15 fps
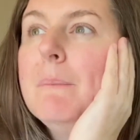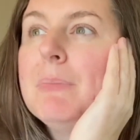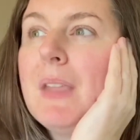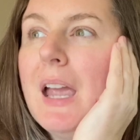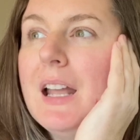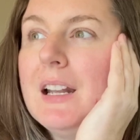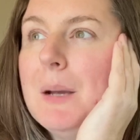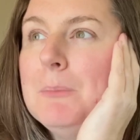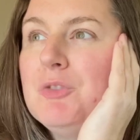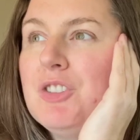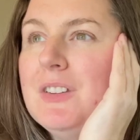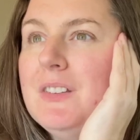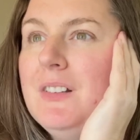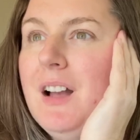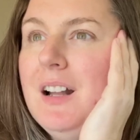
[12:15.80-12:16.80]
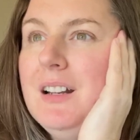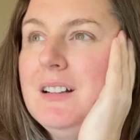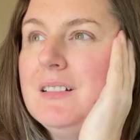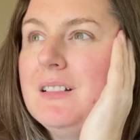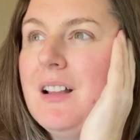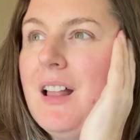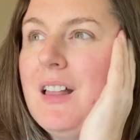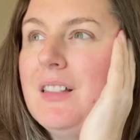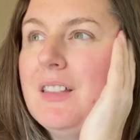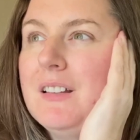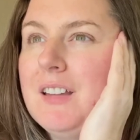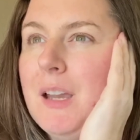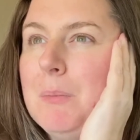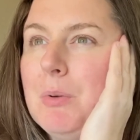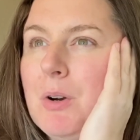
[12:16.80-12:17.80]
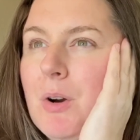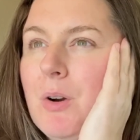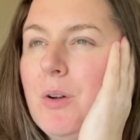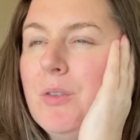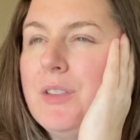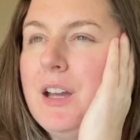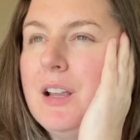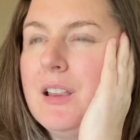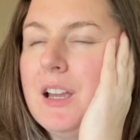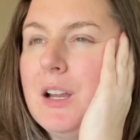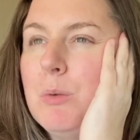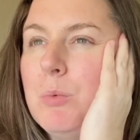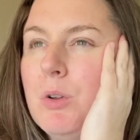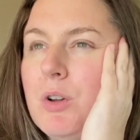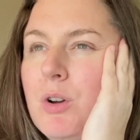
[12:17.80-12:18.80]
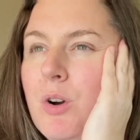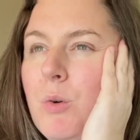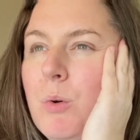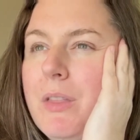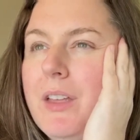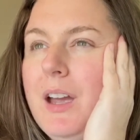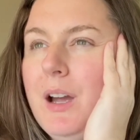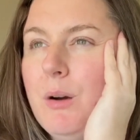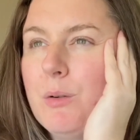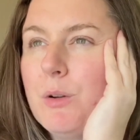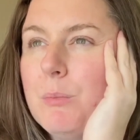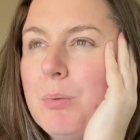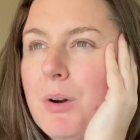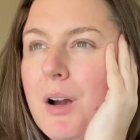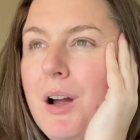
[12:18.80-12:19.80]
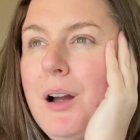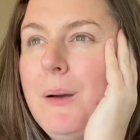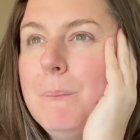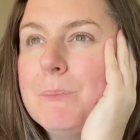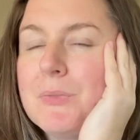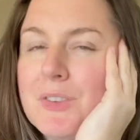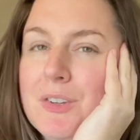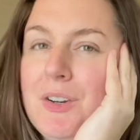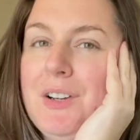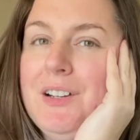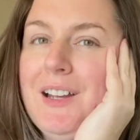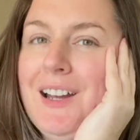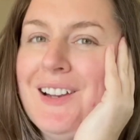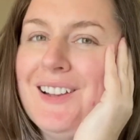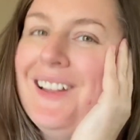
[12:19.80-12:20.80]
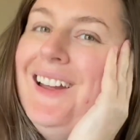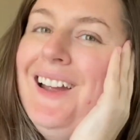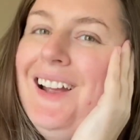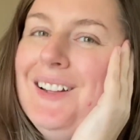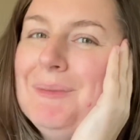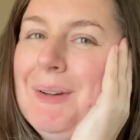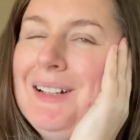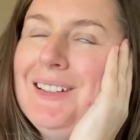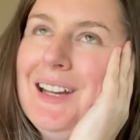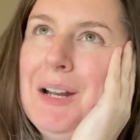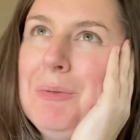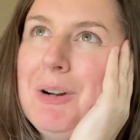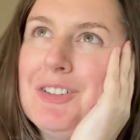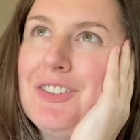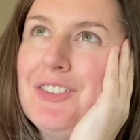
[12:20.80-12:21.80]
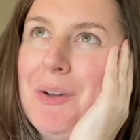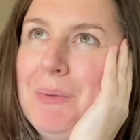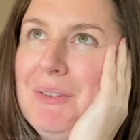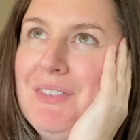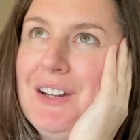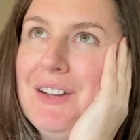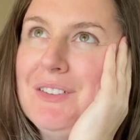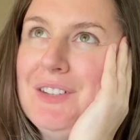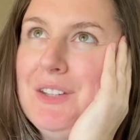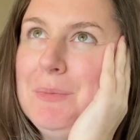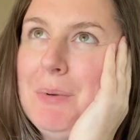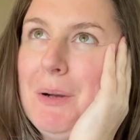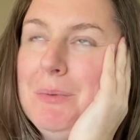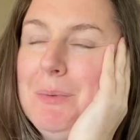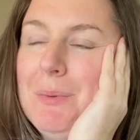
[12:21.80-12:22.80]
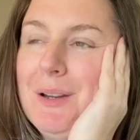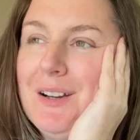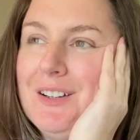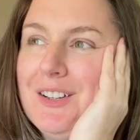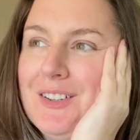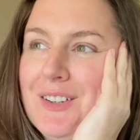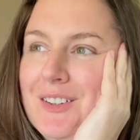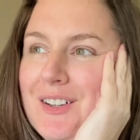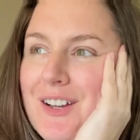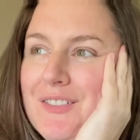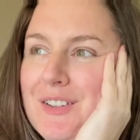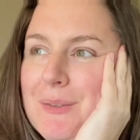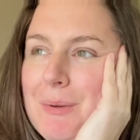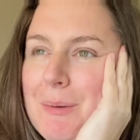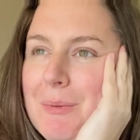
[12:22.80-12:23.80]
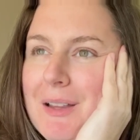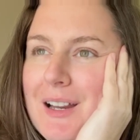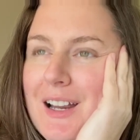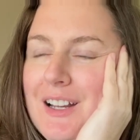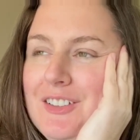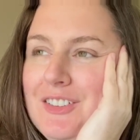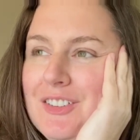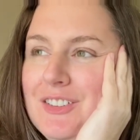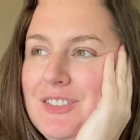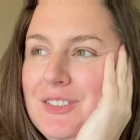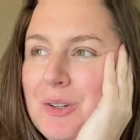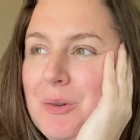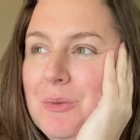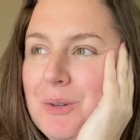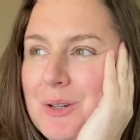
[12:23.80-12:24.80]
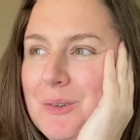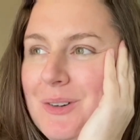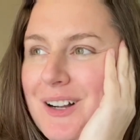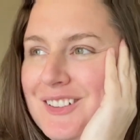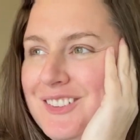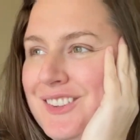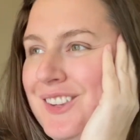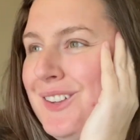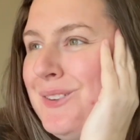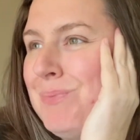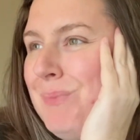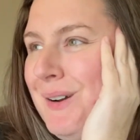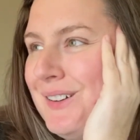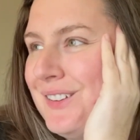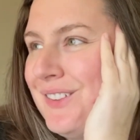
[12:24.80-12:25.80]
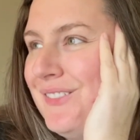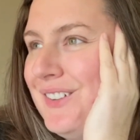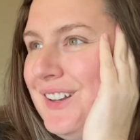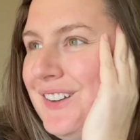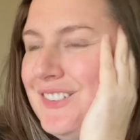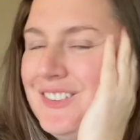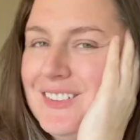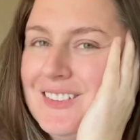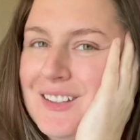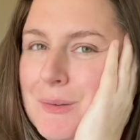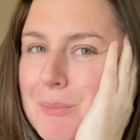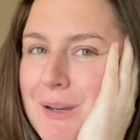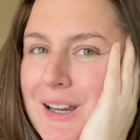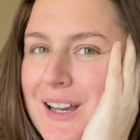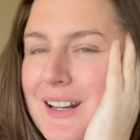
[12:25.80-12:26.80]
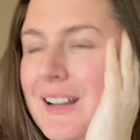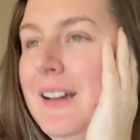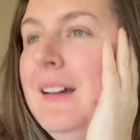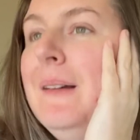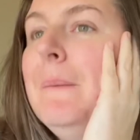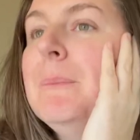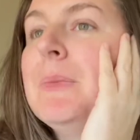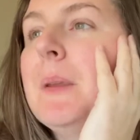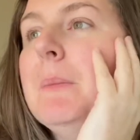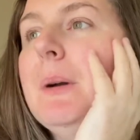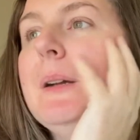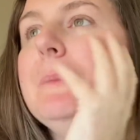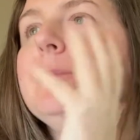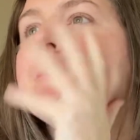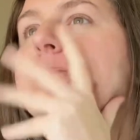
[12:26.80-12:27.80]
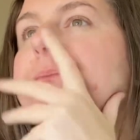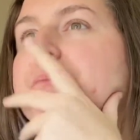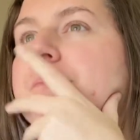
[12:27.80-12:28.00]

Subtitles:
And I'm just not the type of girl that like will go without a bra. Sorry, Dad. My dad watches all my videos. He's probably already turned off. He's probably like, I just don't want to watch this part of the video. Just skip ahead. But